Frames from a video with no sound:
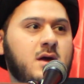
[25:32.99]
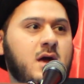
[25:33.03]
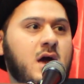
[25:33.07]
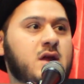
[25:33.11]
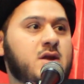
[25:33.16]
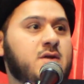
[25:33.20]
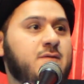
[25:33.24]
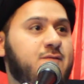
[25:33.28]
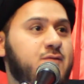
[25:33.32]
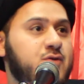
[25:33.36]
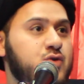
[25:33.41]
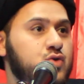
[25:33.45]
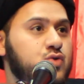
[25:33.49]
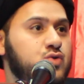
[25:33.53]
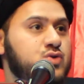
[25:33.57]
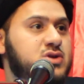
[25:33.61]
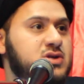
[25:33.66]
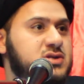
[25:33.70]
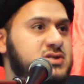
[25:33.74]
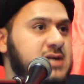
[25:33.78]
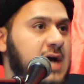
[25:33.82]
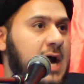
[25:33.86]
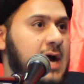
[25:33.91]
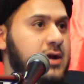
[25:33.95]
And if you
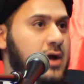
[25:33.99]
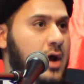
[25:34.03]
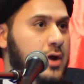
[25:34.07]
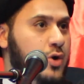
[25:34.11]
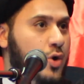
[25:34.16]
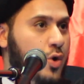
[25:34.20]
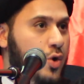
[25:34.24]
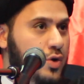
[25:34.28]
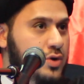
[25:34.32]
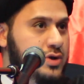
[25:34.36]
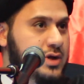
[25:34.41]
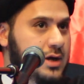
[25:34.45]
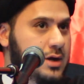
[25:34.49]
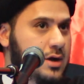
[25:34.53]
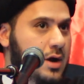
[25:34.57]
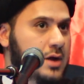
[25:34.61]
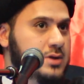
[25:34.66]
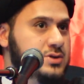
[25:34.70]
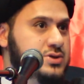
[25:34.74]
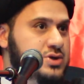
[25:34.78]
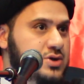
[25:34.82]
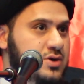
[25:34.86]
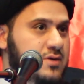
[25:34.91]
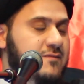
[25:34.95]
decide on holding
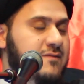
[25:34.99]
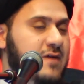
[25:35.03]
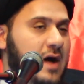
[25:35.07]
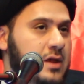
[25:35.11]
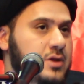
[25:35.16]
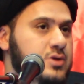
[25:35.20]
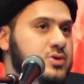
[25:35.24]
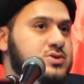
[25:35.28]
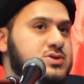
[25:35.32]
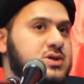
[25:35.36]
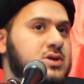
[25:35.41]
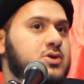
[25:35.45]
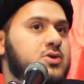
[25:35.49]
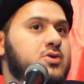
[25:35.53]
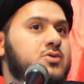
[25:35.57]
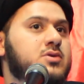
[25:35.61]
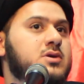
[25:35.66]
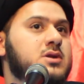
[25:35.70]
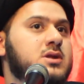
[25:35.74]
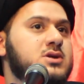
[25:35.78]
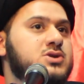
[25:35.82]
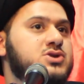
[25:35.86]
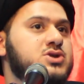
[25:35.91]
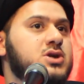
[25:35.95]
on to your values and your
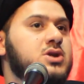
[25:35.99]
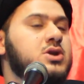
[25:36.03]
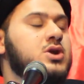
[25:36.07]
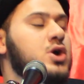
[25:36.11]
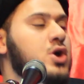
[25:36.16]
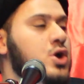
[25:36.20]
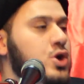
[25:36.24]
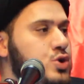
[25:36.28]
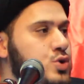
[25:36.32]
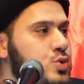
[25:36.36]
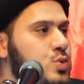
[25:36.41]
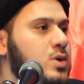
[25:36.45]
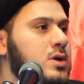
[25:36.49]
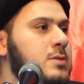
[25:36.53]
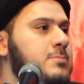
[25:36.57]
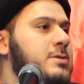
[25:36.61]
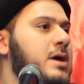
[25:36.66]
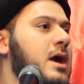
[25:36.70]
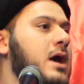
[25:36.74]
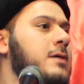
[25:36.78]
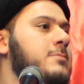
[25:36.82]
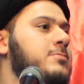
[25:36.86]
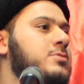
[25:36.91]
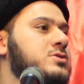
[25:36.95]
religion, you will
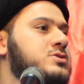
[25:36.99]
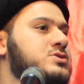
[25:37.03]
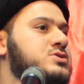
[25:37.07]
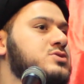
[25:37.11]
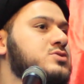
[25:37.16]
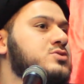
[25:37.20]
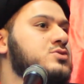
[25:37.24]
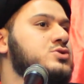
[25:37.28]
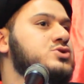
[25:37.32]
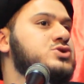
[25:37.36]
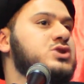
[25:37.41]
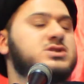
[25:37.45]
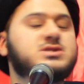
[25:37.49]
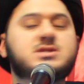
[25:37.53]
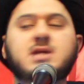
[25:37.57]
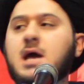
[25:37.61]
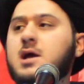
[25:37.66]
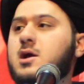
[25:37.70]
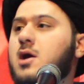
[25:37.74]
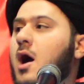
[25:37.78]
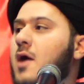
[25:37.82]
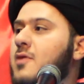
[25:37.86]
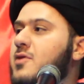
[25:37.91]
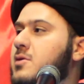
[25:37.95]
be able to. Just
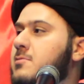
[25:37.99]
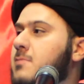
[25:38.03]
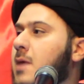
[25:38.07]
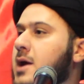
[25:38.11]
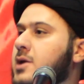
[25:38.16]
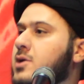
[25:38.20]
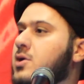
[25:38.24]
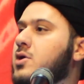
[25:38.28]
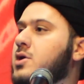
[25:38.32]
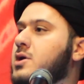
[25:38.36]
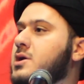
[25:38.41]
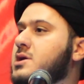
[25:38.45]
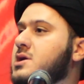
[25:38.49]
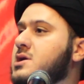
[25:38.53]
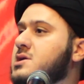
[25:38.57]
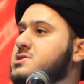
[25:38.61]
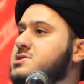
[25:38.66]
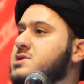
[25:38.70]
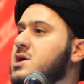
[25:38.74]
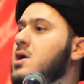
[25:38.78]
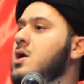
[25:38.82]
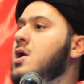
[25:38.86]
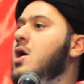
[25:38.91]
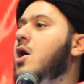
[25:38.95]
like other
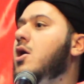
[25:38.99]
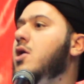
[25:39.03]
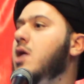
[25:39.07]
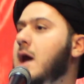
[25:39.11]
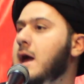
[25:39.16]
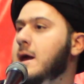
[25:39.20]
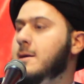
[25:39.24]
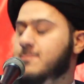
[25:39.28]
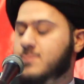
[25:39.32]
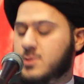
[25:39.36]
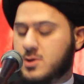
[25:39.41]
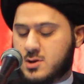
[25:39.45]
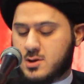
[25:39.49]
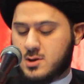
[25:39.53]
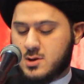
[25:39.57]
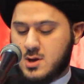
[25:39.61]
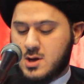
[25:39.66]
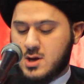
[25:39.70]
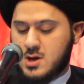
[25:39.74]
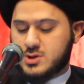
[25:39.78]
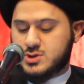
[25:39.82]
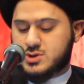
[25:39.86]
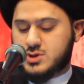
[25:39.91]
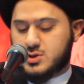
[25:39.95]
minorities are
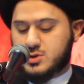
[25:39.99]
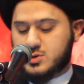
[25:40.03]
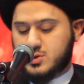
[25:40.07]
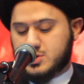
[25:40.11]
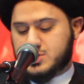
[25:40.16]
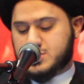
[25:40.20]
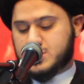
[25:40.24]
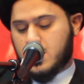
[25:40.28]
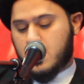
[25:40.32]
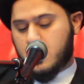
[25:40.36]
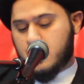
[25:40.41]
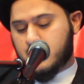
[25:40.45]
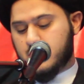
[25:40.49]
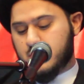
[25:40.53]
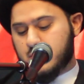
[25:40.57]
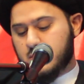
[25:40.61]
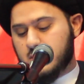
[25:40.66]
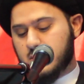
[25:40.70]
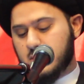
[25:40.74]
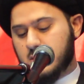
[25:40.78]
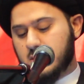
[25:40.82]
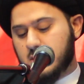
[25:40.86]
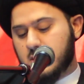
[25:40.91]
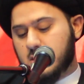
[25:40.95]
able to do
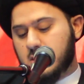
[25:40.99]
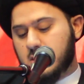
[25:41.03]
so.